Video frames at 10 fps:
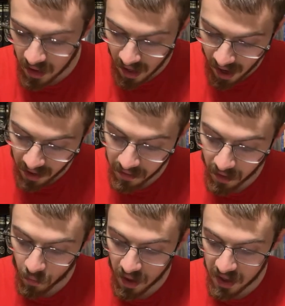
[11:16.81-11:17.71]
and their
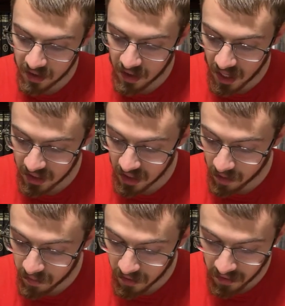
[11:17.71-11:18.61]
weight, as he
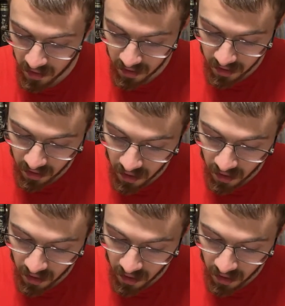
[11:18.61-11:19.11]
computed it.